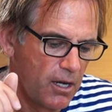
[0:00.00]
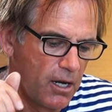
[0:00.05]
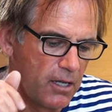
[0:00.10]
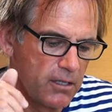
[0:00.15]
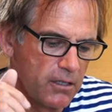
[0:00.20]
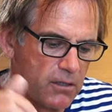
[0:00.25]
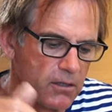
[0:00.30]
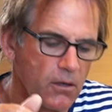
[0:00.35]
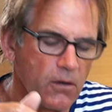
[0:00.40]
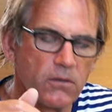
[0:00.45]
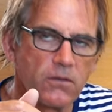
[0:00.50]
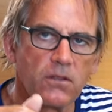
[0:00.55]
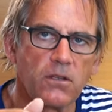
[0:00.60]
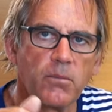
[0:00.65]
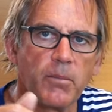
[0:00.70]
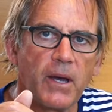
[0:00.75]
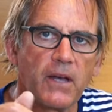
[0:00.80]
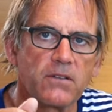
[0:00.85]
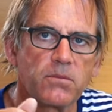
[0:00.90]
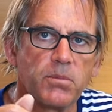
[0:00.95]
I think those are the
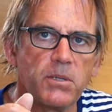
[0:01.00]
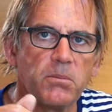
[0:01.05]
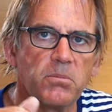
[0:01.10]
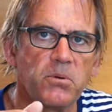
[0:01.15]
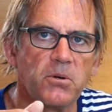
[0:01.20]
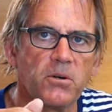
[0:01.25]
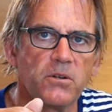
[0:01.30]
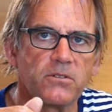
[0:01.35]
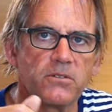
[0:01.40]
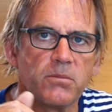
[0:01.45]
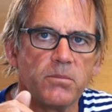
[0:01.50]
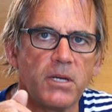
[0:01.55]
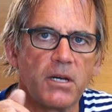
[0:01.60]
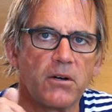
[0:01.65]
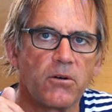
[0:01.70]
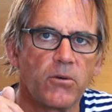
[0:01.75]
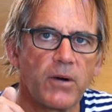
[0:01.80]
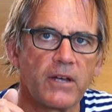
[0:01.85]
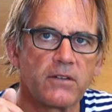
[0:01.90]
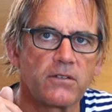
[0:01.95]
best people to be
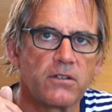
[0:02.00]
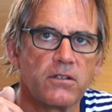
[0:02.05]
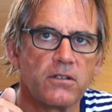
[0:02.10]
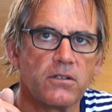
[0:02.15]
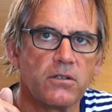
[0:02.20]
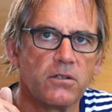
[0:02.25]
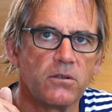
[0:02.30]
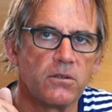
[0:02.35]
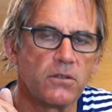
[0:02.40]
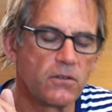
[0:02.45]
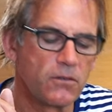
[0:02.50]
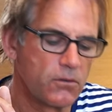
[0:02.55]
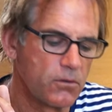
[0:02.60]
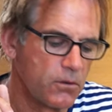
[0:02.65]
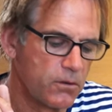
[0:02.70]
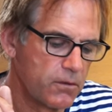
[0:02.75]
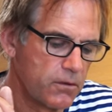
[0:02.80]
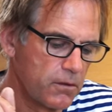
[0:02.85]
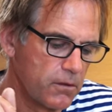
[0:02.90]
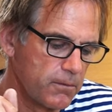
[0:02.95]
able to rescue you in the
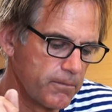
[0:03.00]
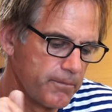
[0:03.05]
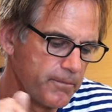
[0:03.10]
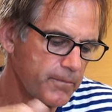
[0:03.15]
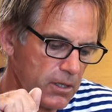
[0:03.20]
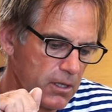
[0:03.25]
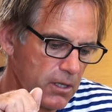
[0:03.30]
short term.